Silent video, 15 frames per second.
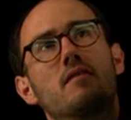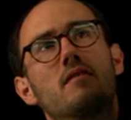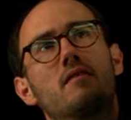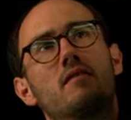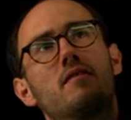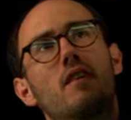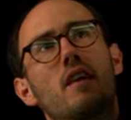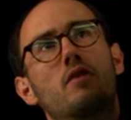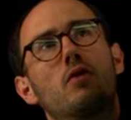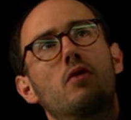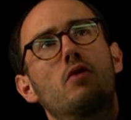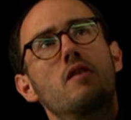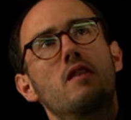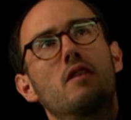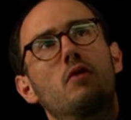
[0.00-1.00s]

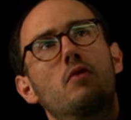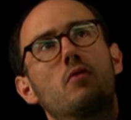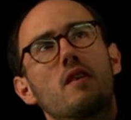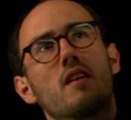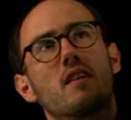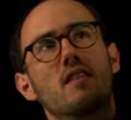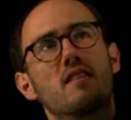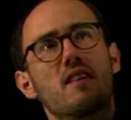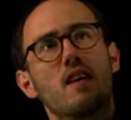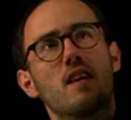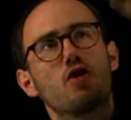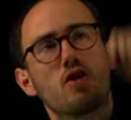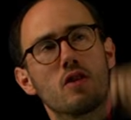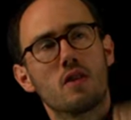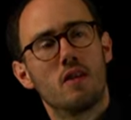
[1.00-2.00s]
vectorial
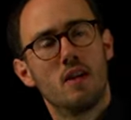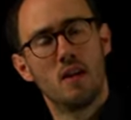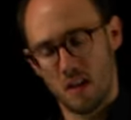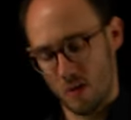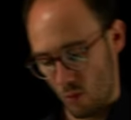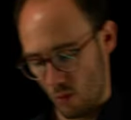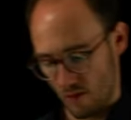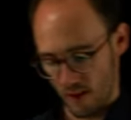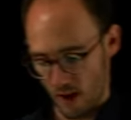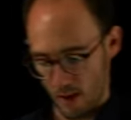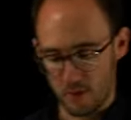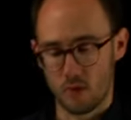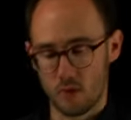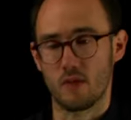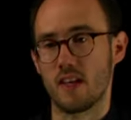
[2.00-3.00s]
realization with up
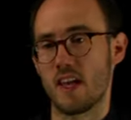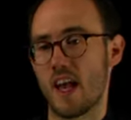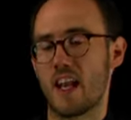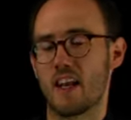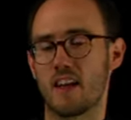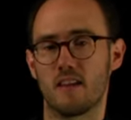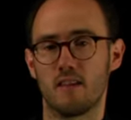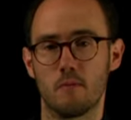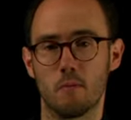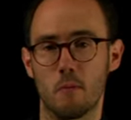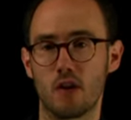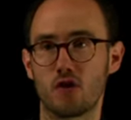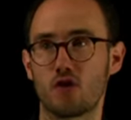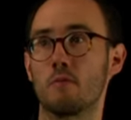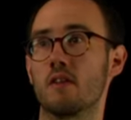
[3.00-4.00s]
to the n
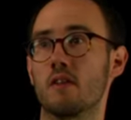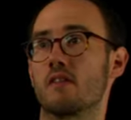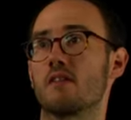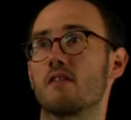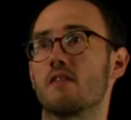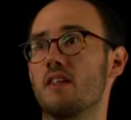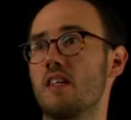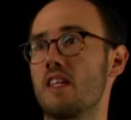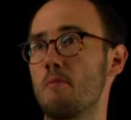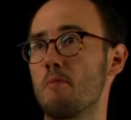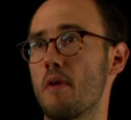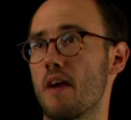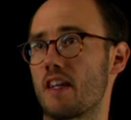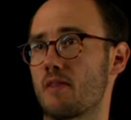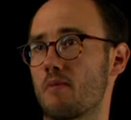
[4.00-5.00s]
measurement
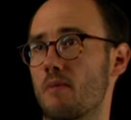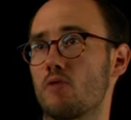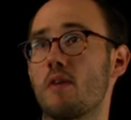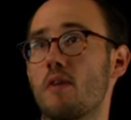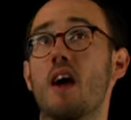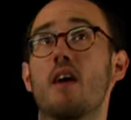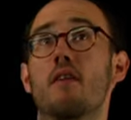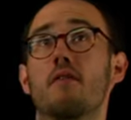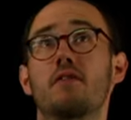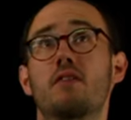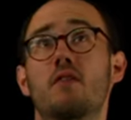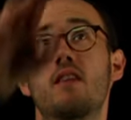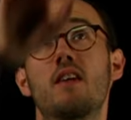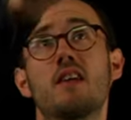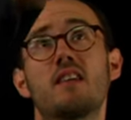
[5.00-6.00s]
impacts which we have. So
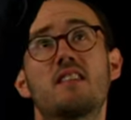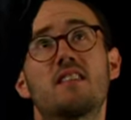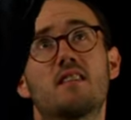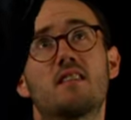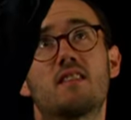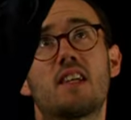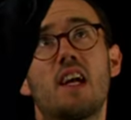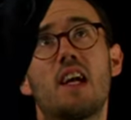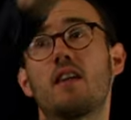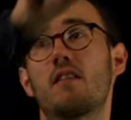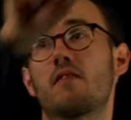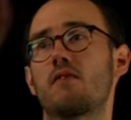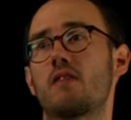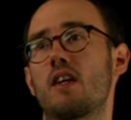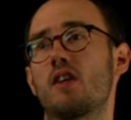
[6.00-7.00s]
here it's a scalar
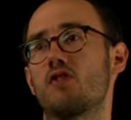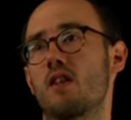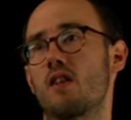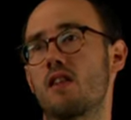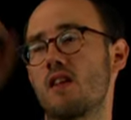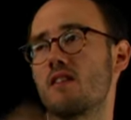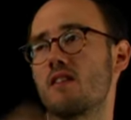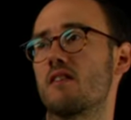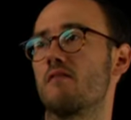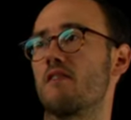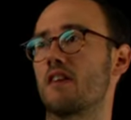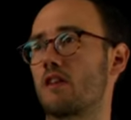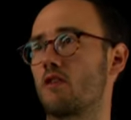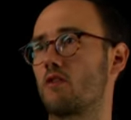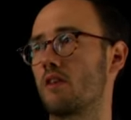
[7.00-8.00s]
notation and here it's a
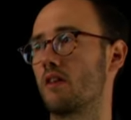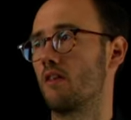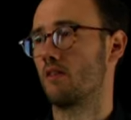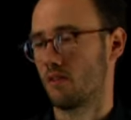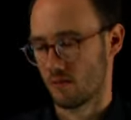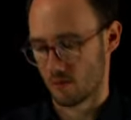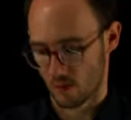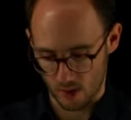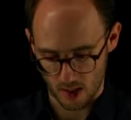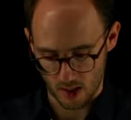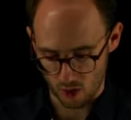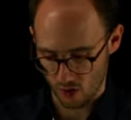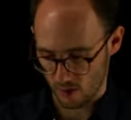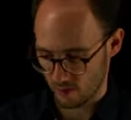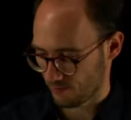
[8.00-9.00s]
vectorial
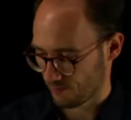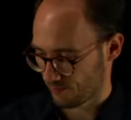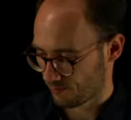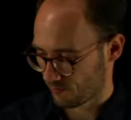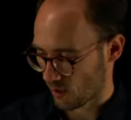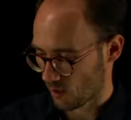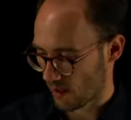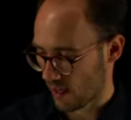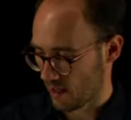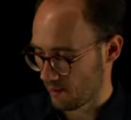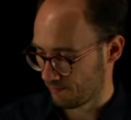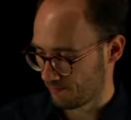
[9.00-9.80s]
notation, okay?